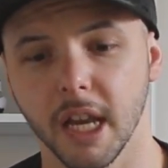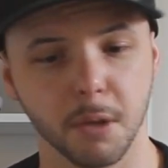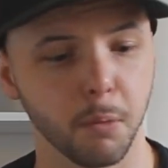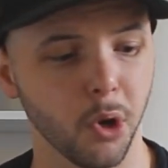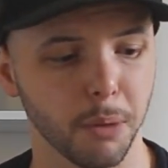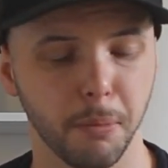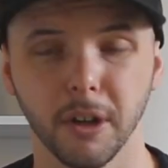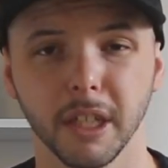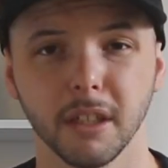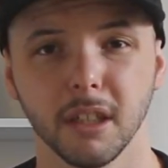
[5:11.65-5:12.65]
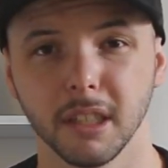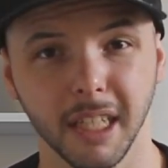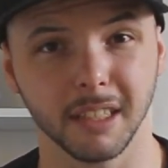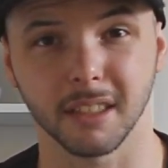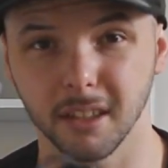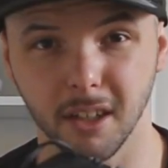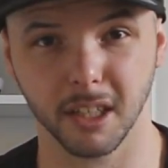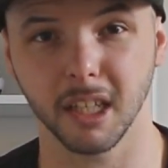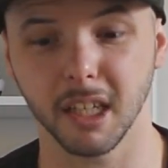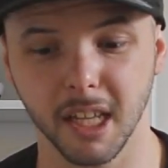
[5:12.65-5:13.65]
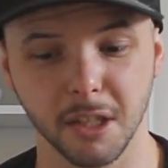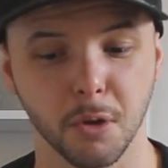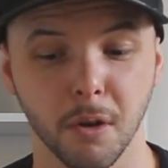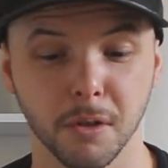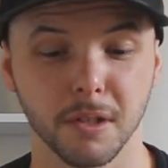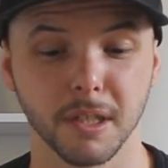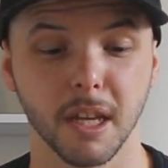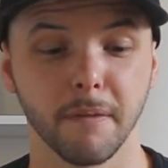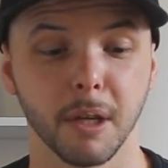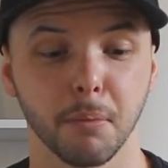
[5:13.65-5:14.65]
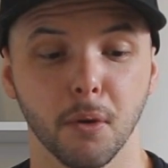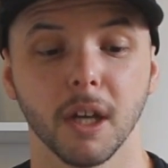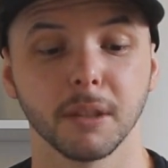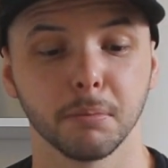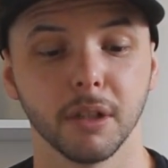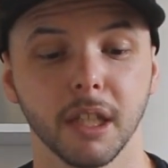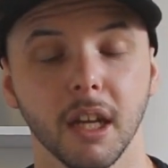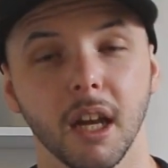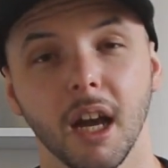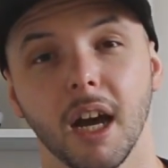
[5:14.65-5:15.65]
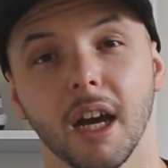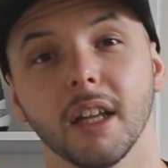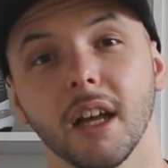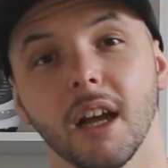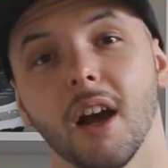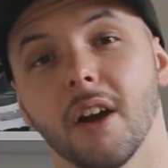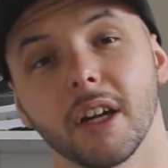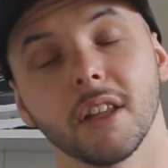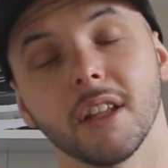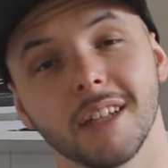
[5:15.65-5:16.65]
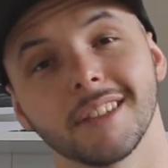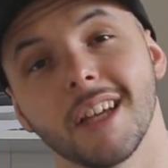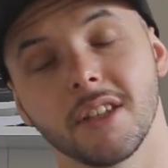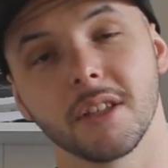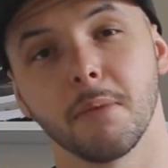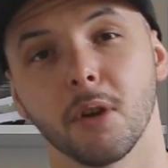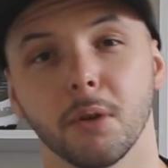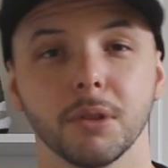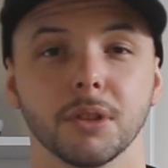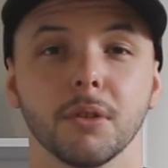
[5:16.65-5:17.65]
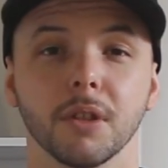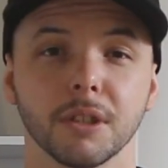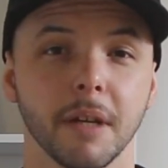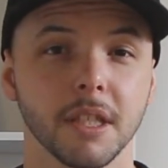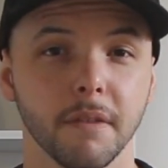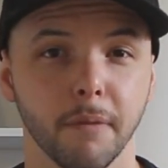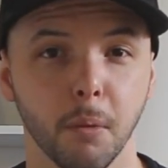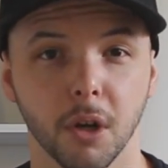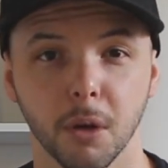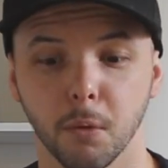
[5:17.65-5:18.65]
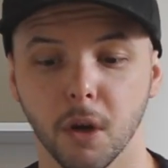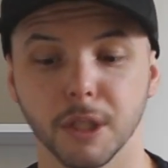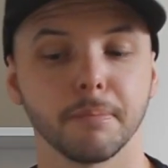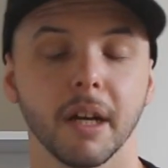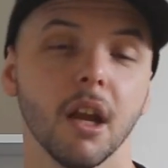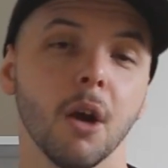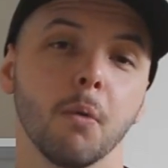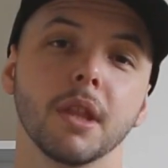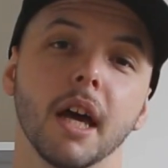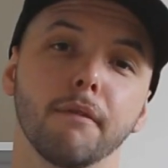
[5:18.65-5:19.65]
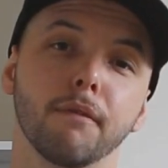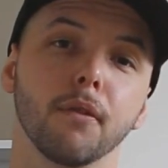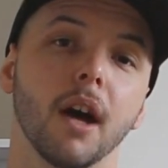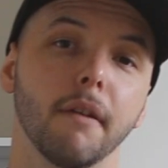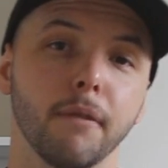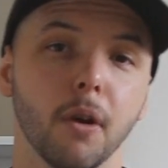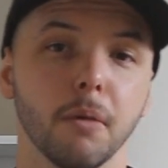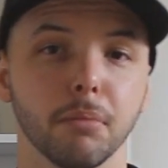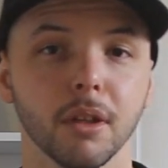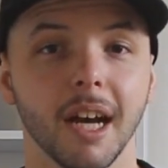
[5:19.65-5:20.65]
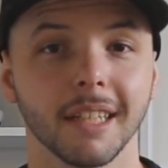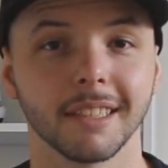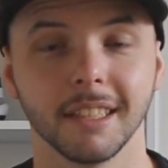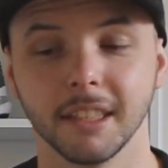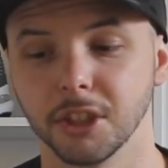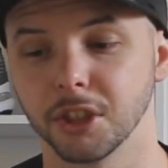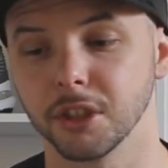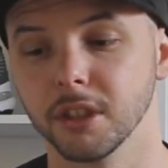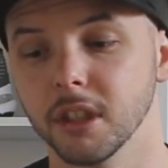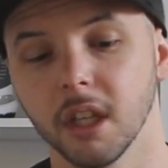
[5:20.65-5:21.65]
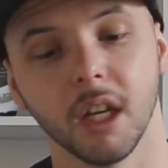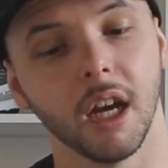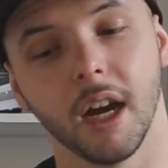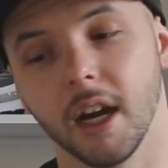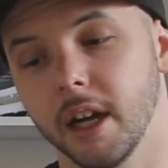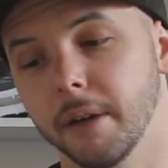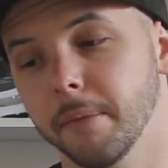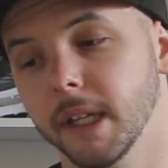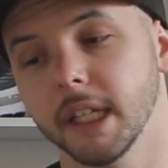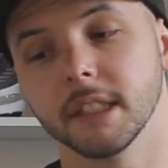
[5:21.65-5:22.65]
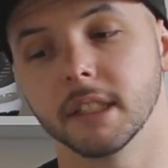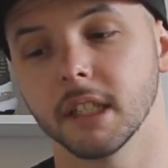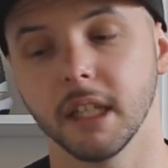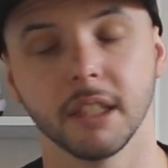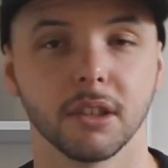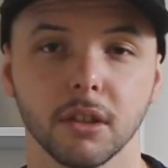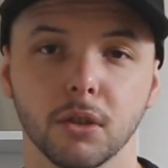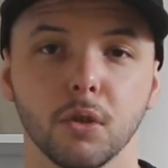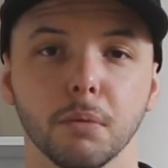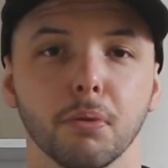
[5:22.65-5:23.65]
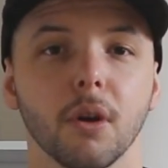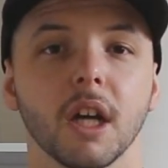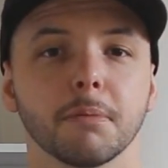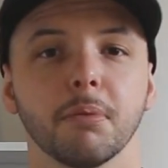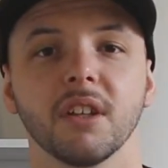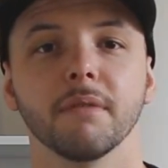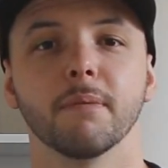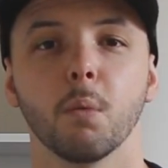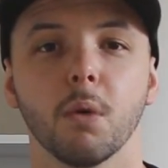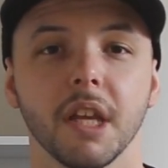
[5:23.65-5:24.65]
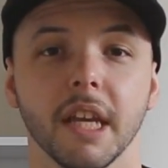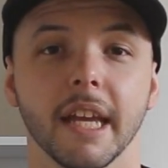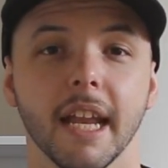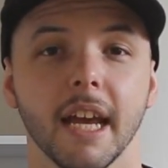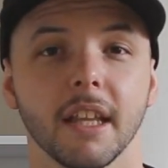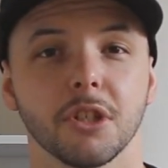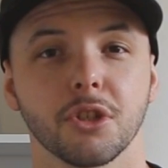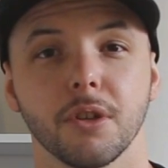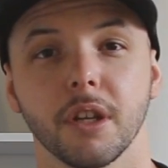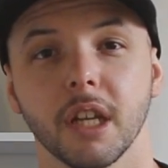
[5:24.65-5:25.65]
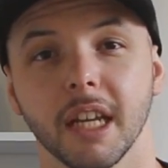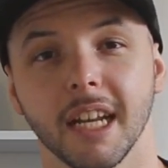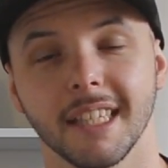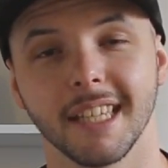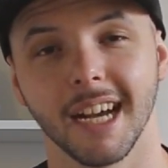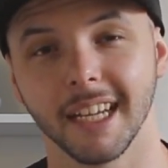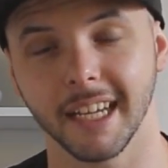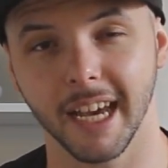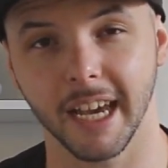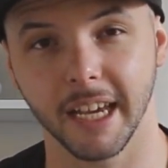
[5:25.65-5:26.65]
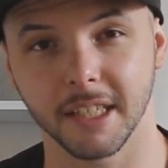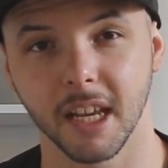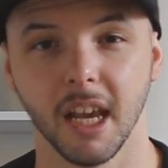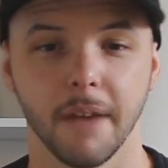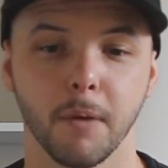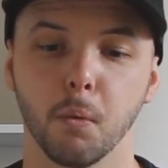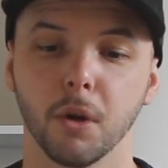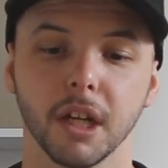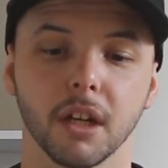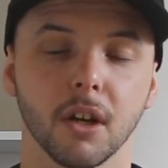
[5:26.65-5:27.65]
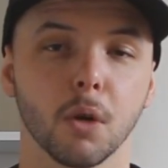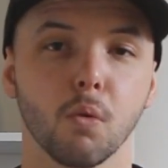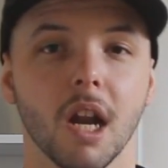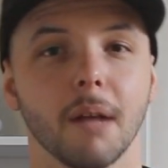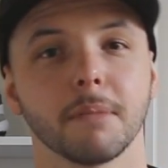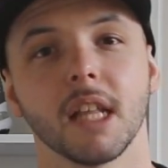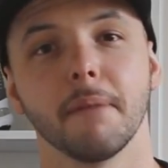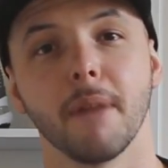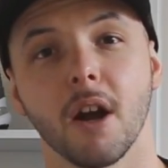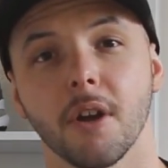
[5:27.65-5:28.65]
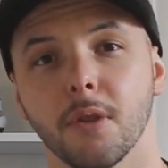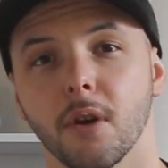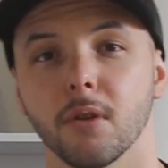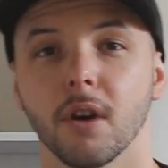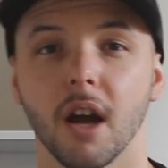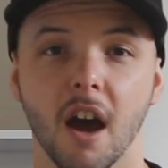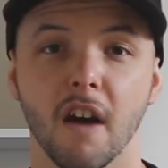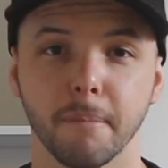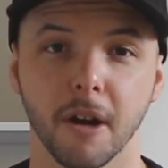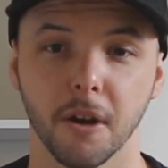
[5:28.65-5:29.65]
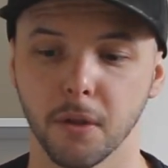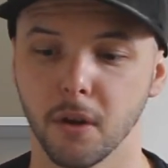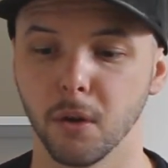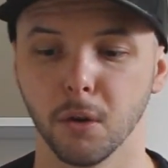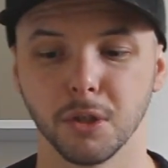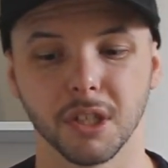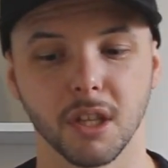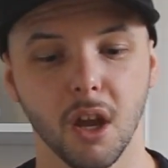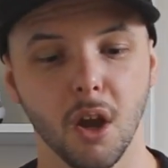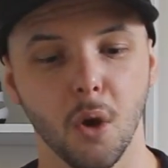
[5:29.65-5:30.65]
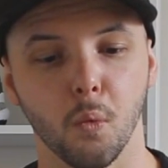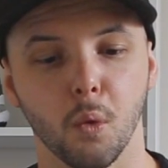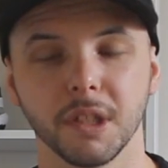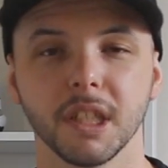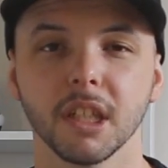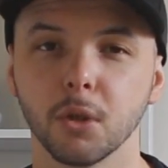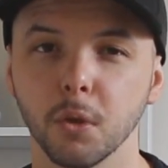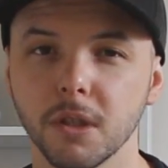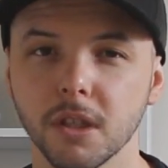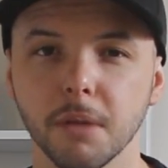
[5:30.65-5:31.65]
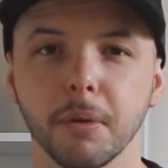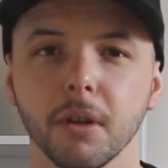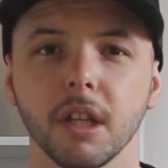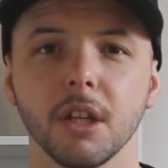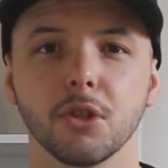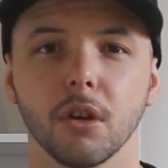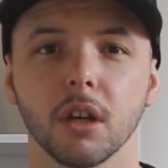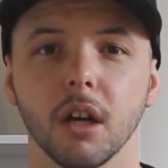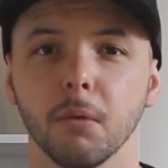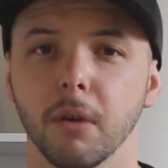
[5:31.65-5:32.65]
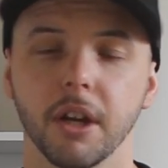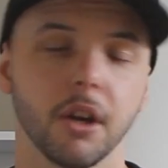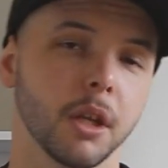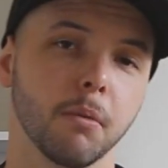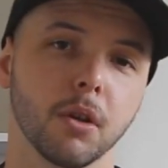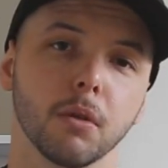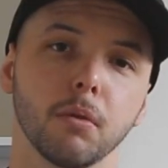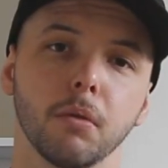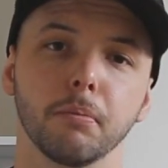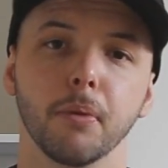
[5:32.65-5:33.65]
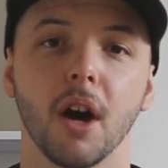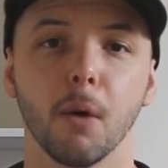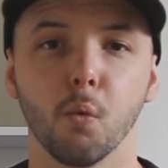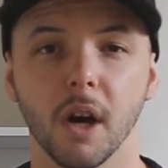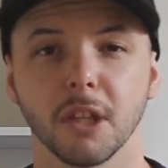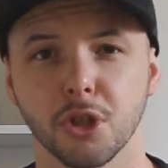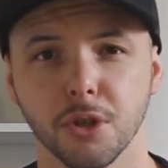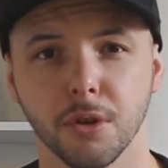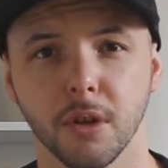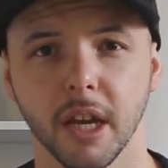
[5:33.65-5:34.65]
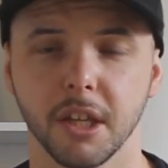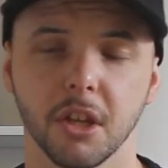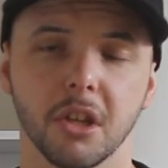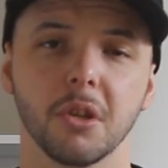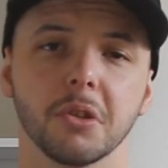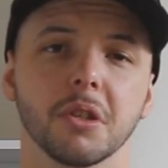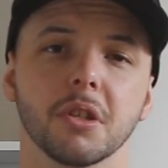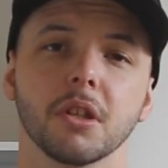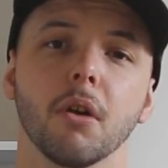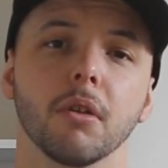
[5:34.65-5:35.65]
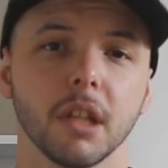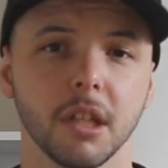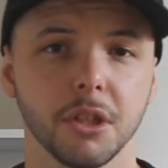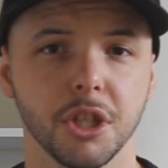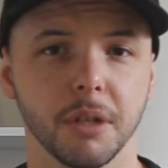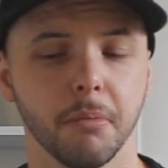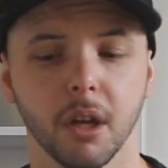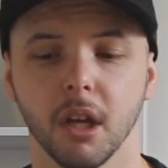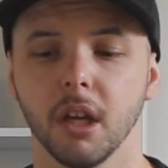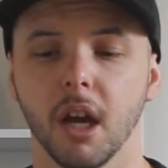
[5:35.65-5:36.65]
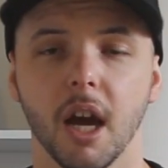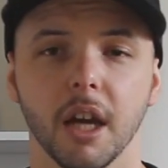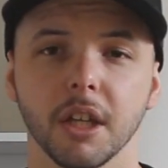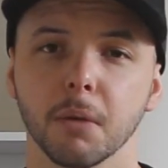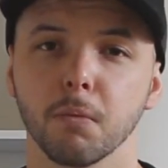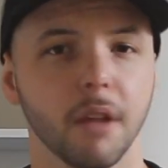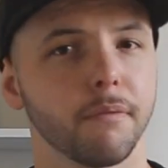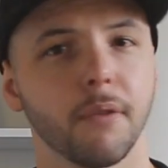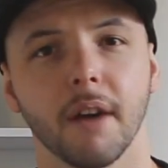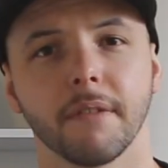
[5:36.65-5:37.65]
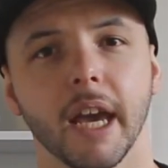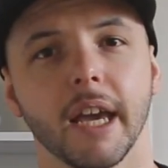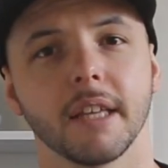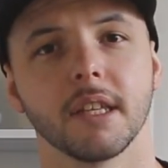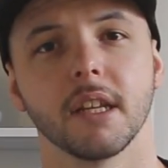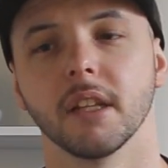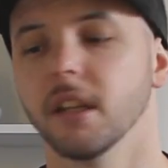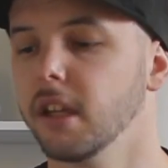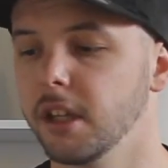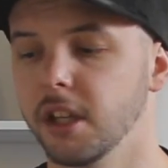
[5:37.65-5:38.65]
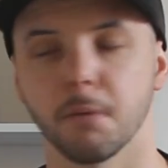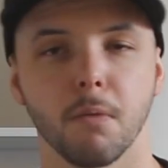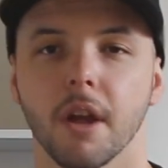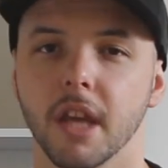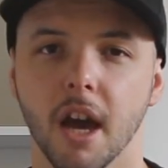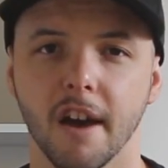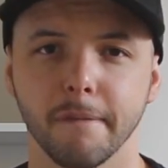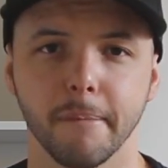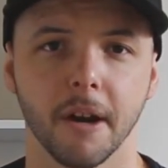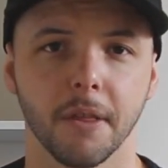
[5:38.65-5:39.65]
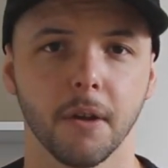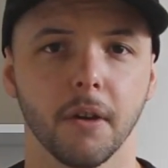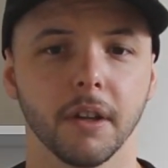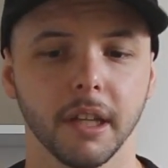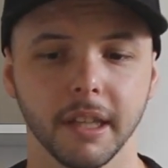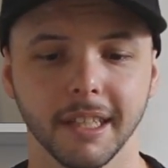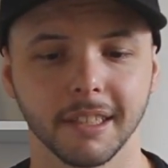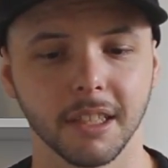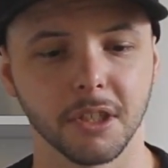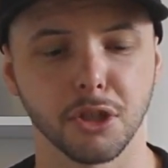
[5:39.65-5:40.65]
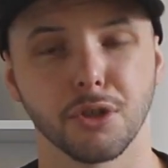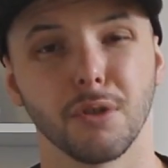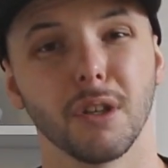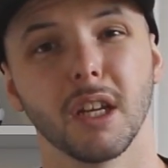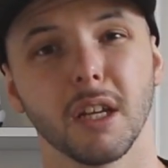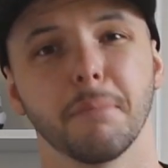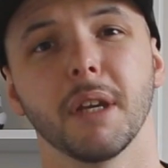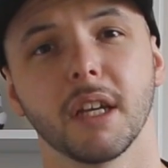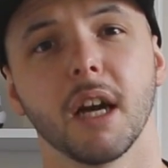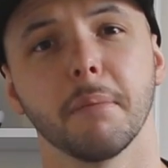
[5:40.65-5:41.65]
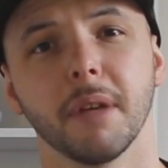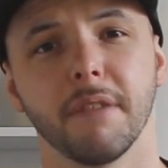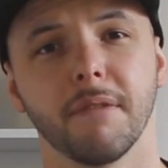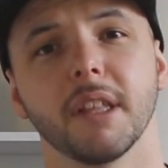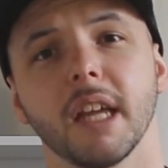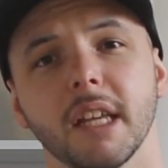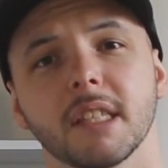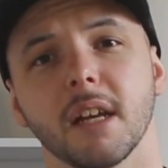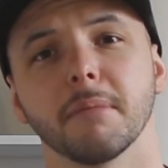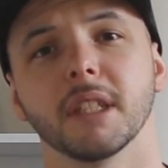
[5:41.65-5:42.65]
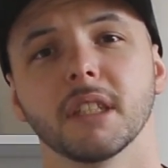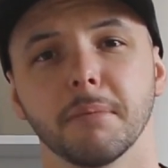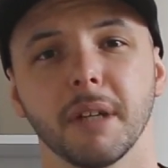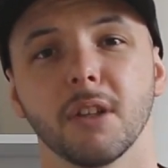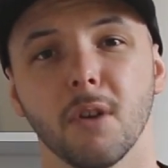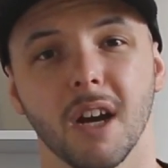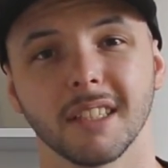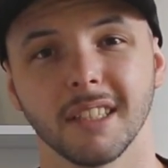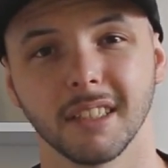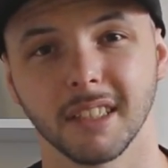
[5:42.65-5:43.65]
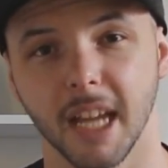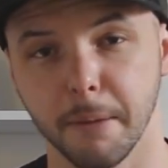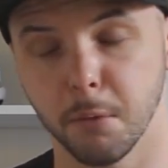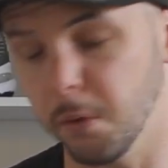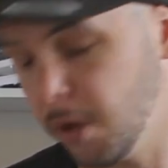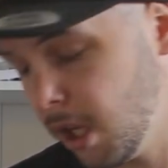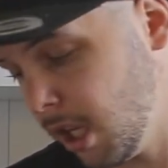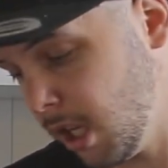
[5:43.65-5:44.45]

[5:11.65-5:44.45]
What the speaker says: Is it worth buying? Yes, I think at that $270 price point, I reckon last season's model was too expensive for what it was, but with that flight foam blast in this shoe, it's a good price point for what you get out of the shoe. You're going to get a ton of Ks. If you're wanting to kind of run up to that marathon or a half marathon, or just wanting a good stability jogger where you only want to buy one shoe and you can use it to go into the gym, you can run 5Ks in it, you can run your half marathon, this is the shoe you're going to pick up if you need something to be nice and stable.